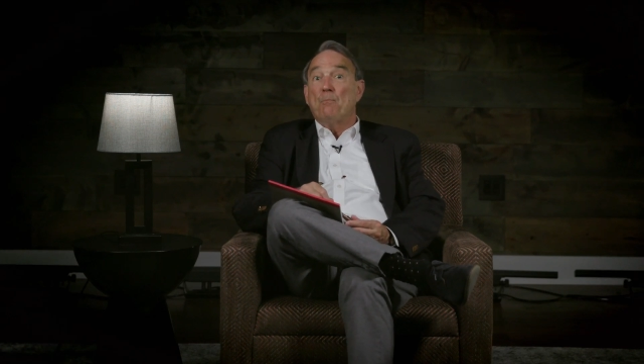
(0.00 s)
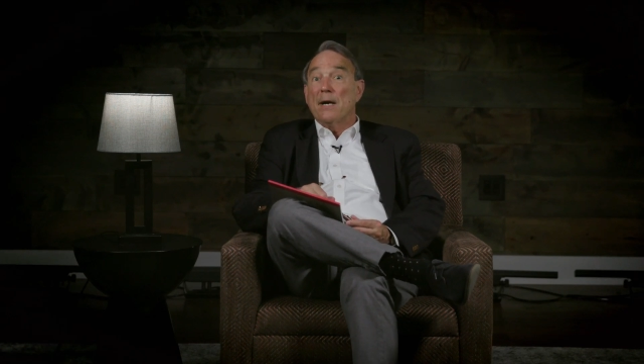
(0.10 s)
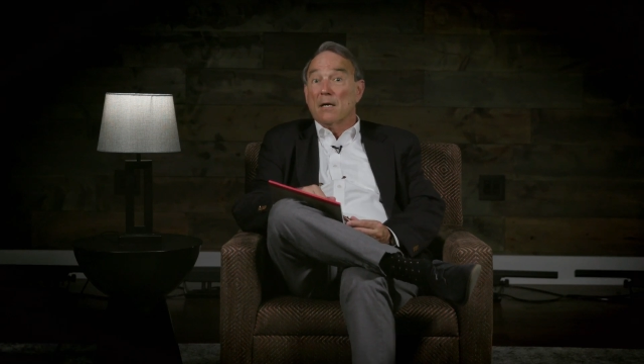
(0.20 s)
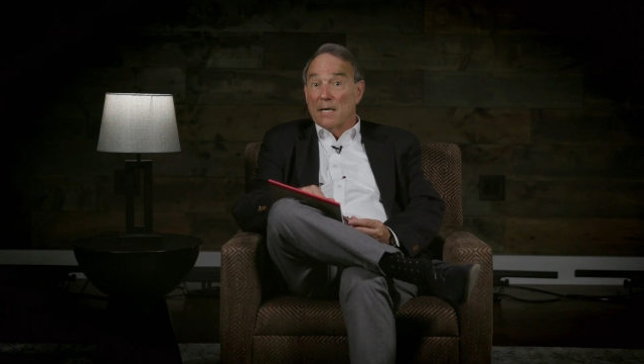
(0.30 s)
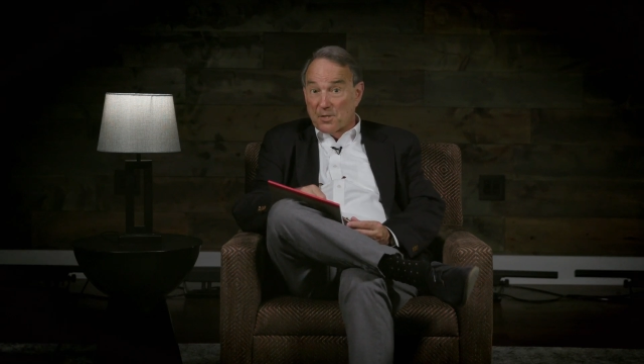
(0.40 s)

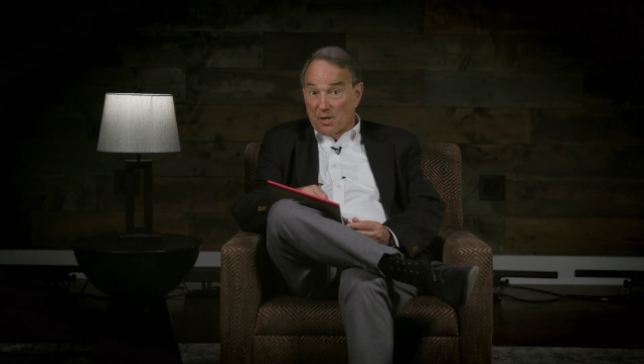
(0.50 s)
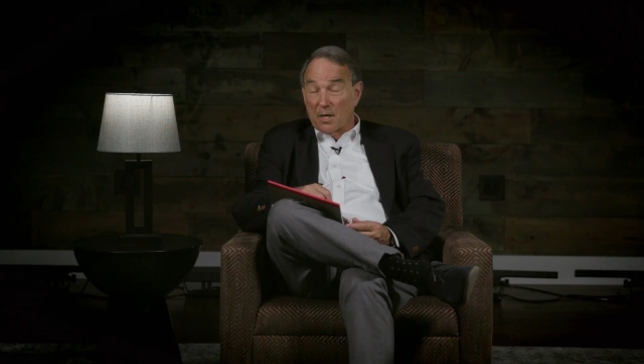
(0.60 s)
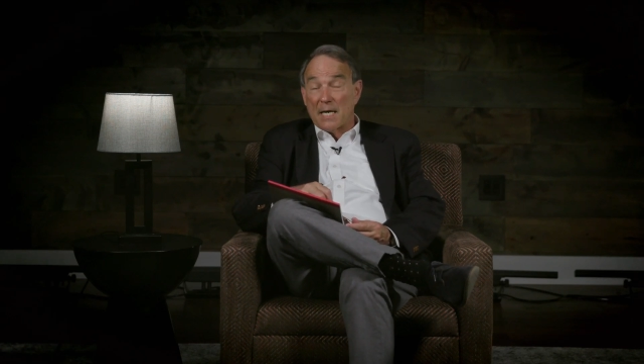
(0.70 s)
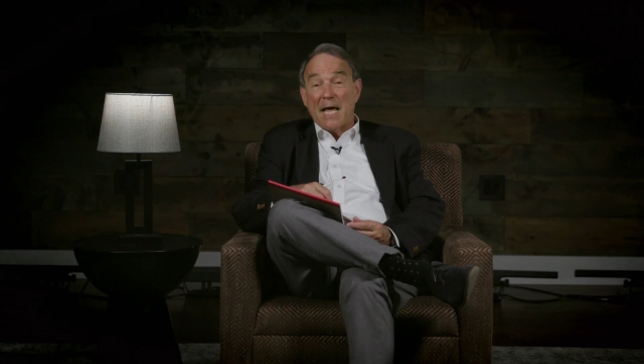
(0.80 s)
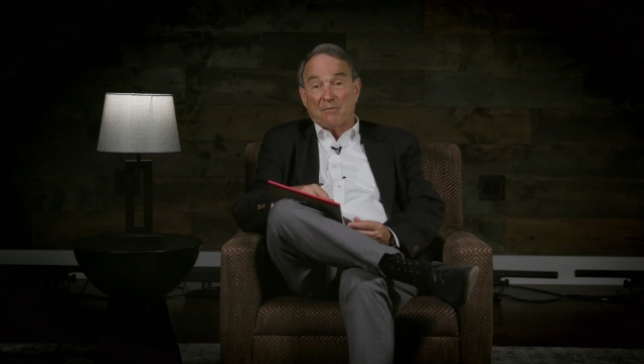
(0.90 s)
parents
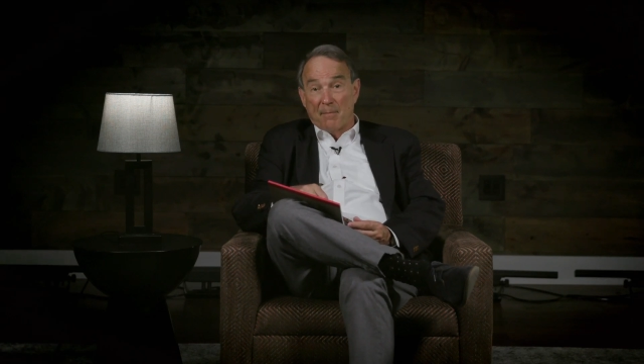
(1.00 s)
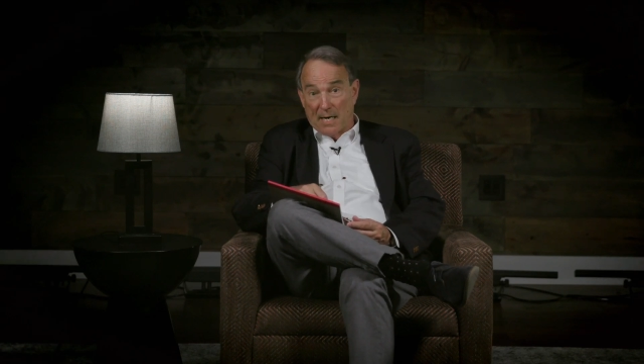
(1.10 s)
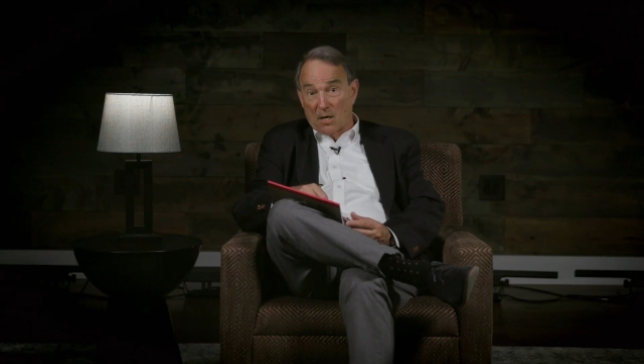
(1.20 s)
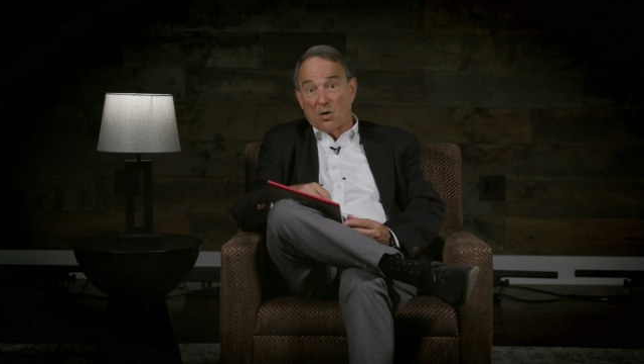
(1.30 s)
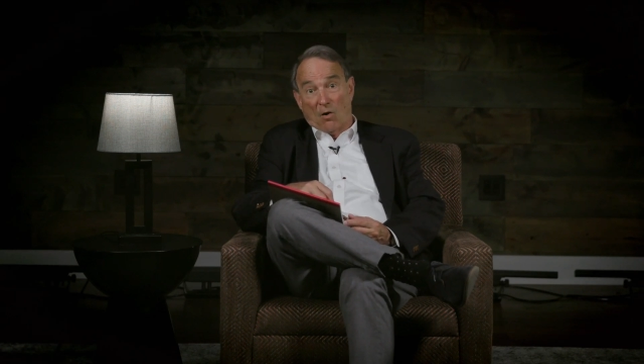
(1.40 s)
are going to have to
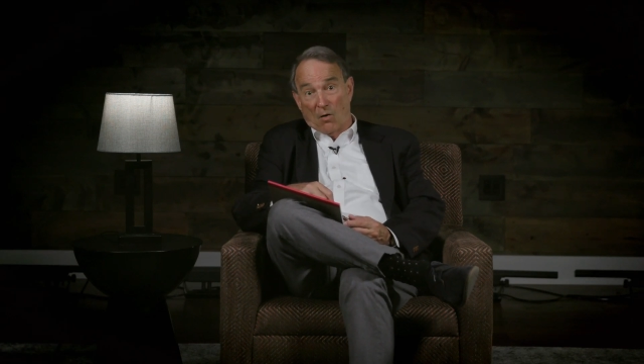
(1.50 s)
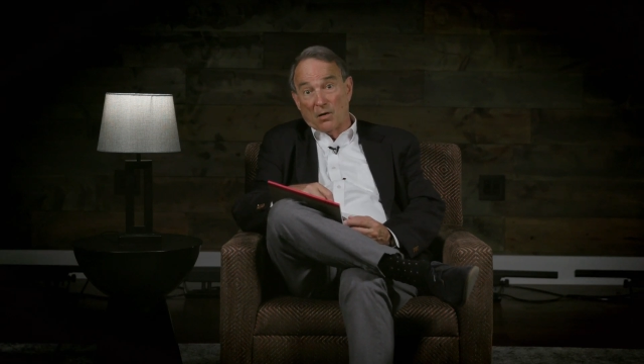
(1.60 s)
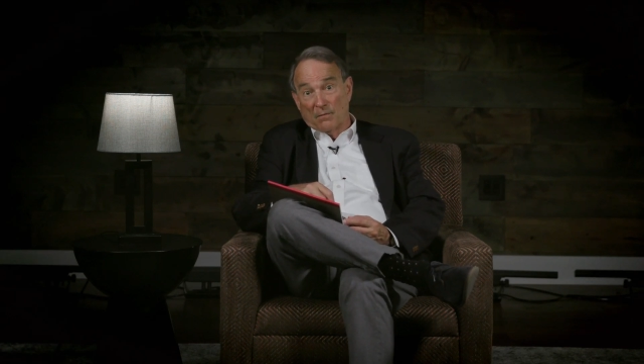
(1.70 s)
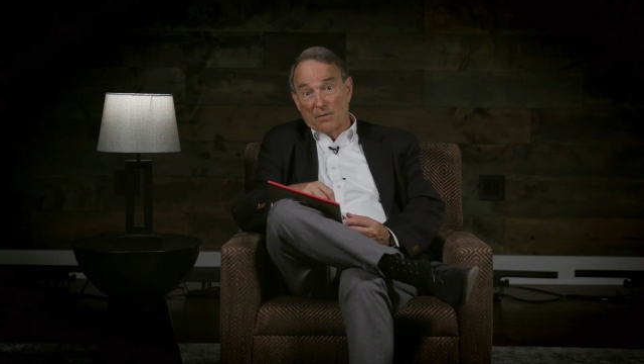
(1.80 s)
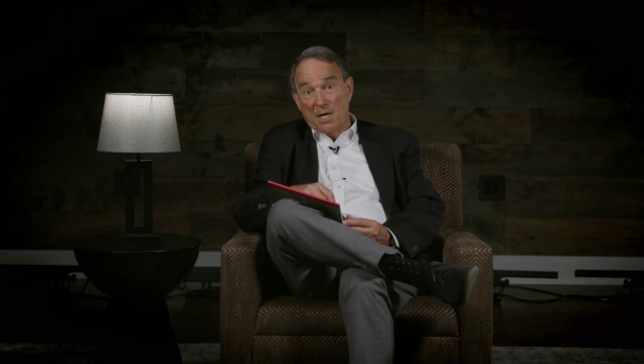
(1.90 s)
make a call.